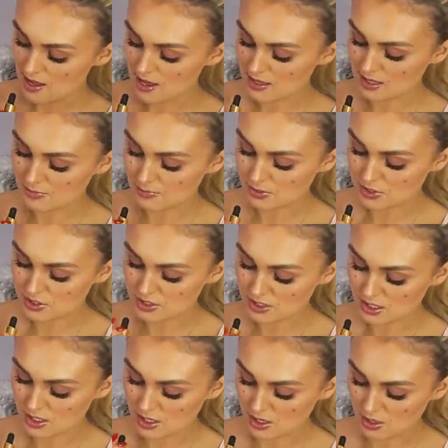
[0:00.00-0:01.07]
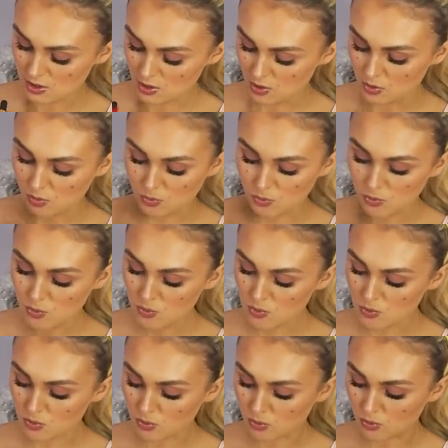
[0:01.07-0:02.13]
And then we're just gonna,
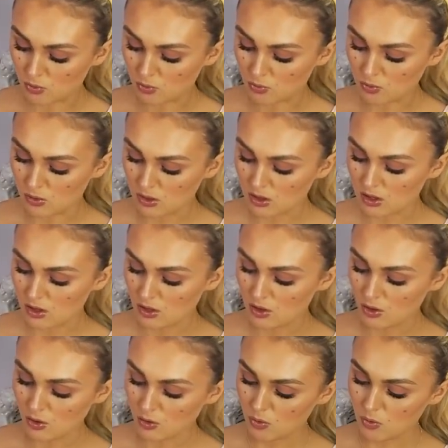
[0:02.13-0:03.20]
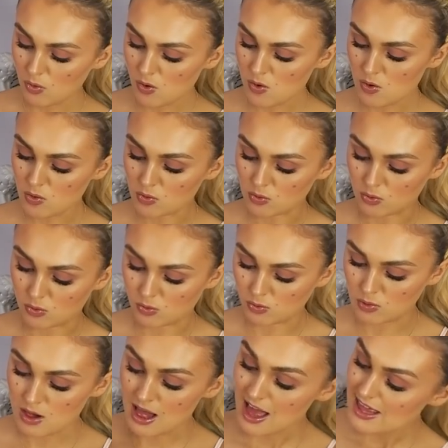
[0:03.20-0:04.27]
ooh, ooh.
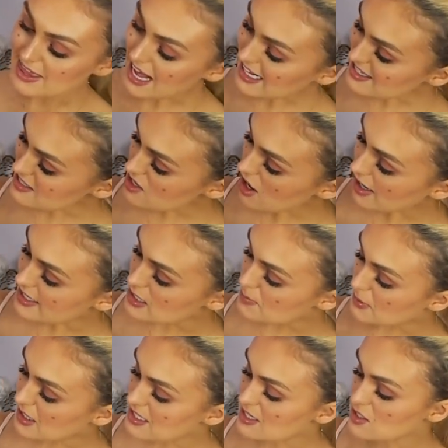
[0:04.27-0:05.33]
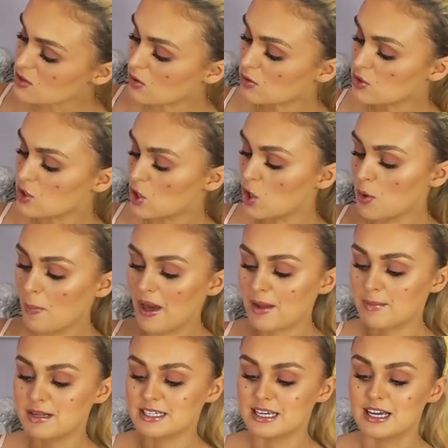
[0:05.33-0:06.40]
That's nice because it's not too
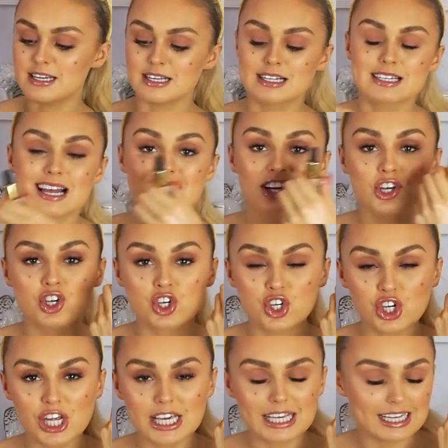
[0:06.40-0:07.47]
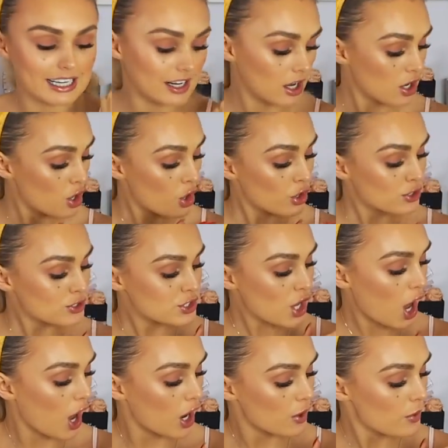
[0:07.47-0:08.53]
pigmented. It's like a sheen.
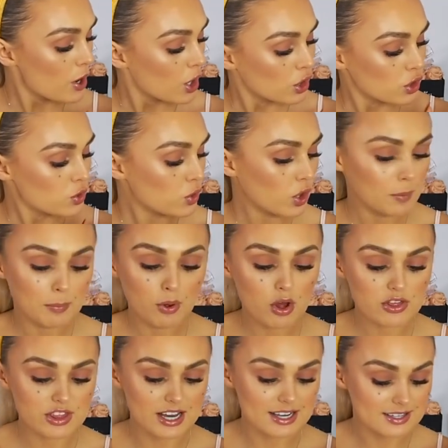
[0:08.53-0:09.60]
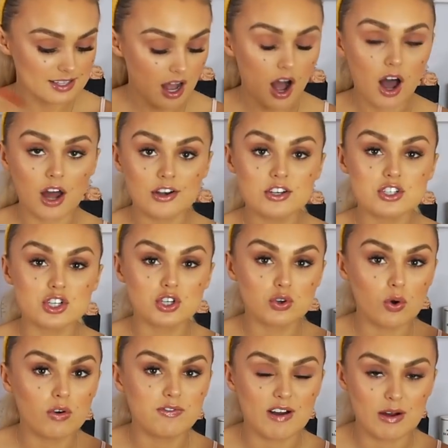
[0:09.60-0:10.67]
So you could put this under
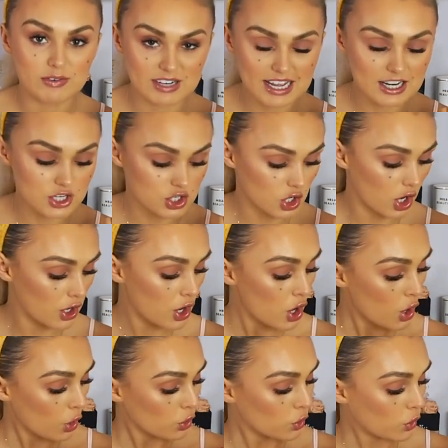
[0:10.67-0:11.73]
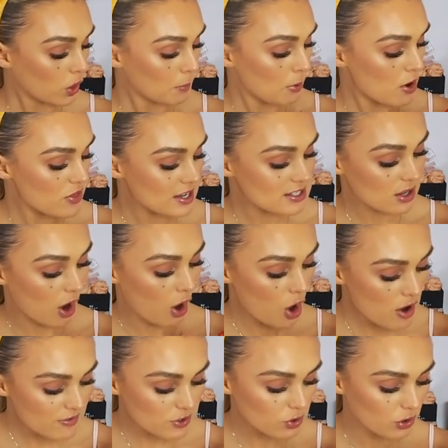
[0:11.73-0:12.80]
your foundation. You could put this
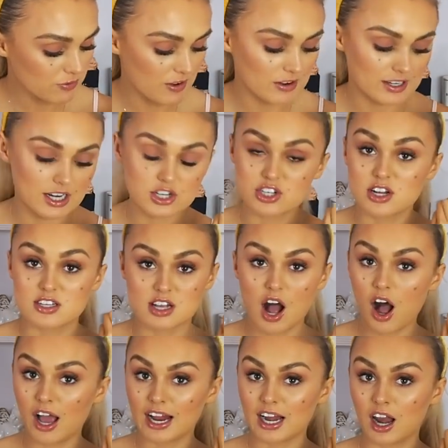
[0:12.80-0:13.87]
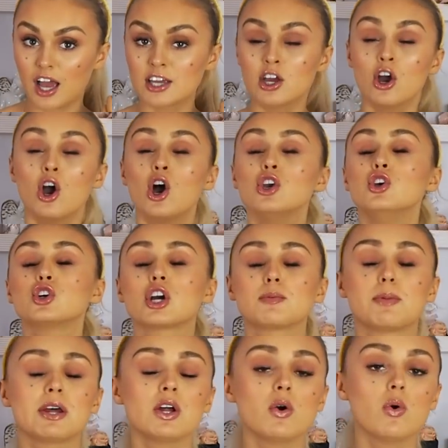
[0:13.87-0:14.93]
over your foundation as a highlight. You could
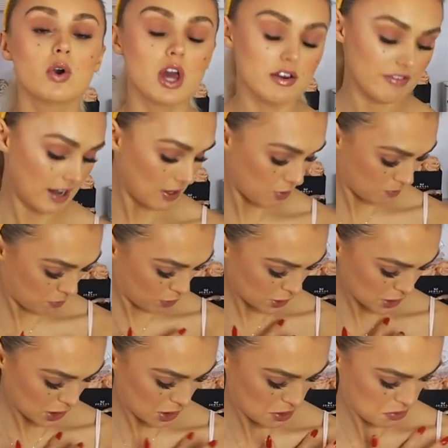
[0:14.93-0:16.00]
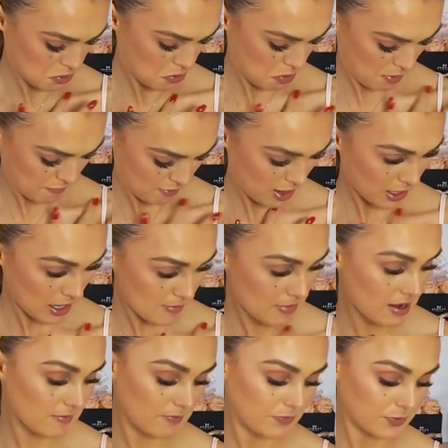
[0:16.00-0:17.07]
put it all over like your body. Oh, I feel like I
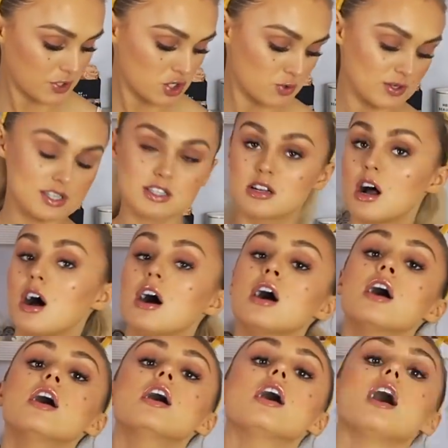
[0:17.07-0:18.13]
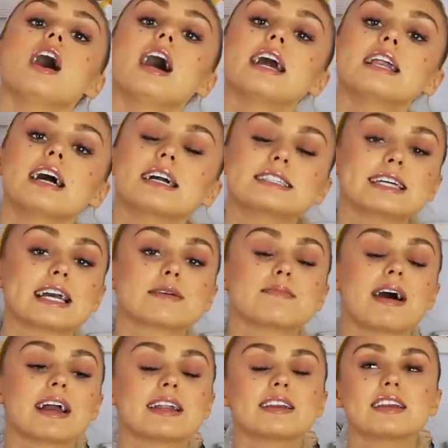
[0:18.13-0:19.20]
might, should we start highlighting
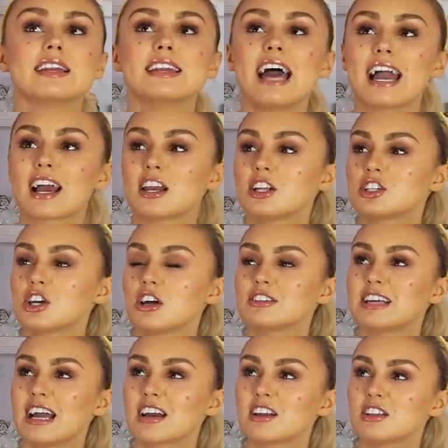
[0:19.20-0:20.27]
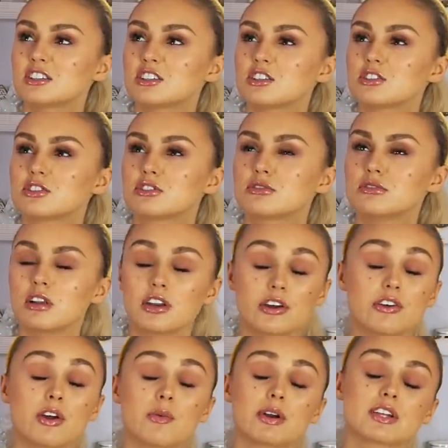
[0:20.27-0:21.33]
my necklet, I
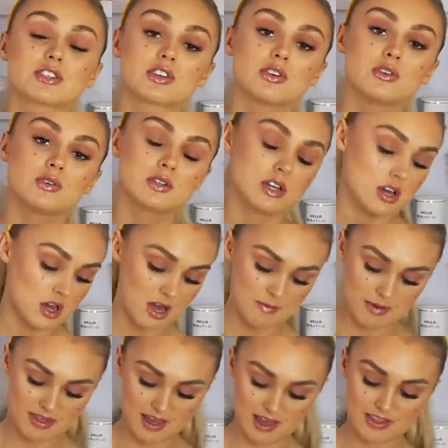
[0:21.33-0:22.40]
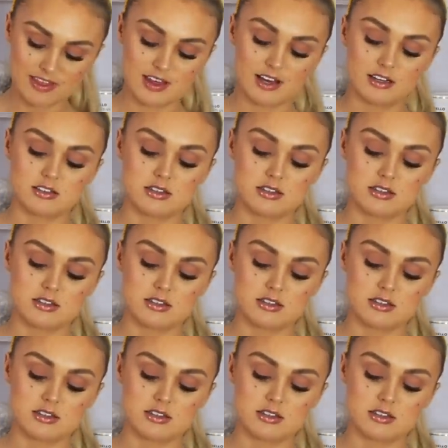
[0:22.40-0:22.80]
don't know what it's called, but that thing.